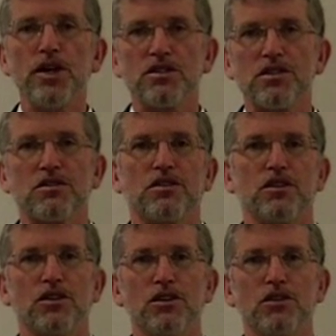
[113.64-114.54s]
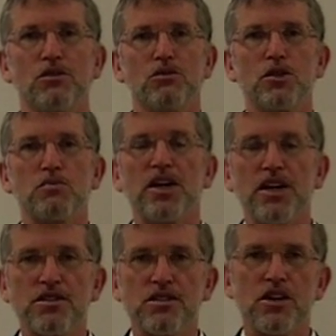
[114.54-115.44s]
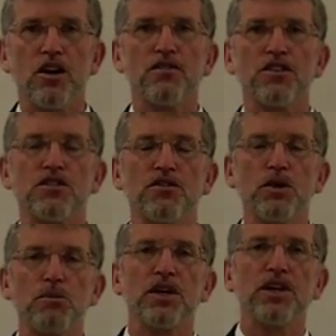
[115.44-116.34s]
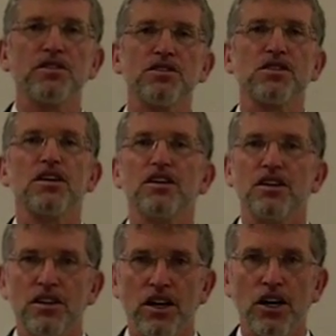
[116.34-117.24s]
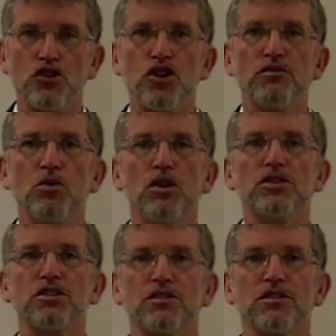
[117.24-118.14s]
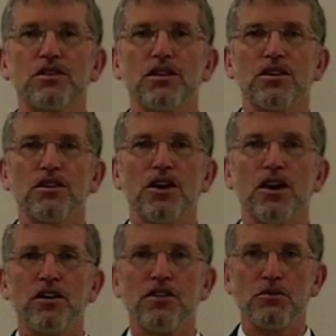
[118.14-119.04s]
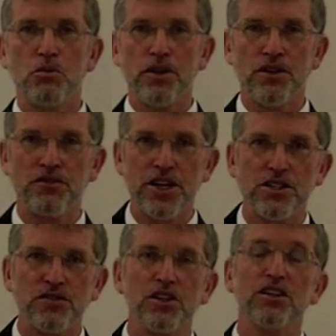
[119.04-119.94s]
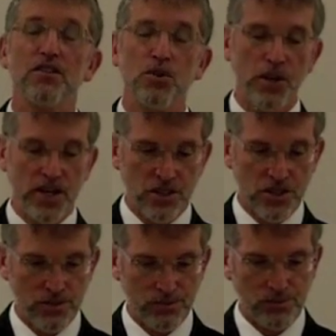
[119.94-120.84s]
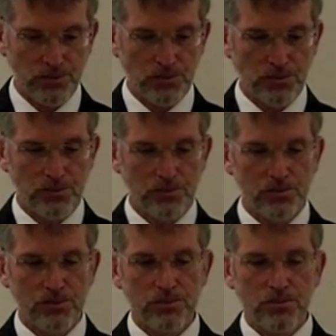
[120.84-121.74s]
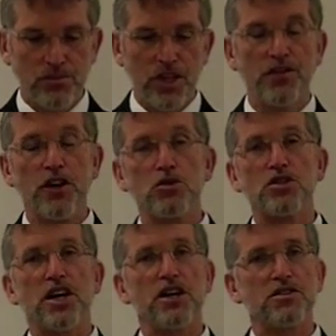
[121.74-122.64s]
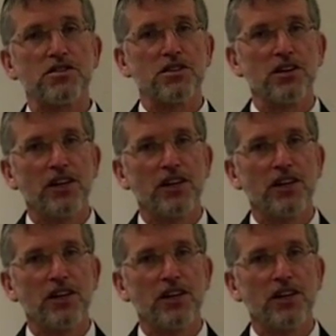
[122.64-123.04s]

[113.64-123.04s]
wheat, which begins, the harvest of the wheat begins on Shavuot, the festival of the weeks. In those days,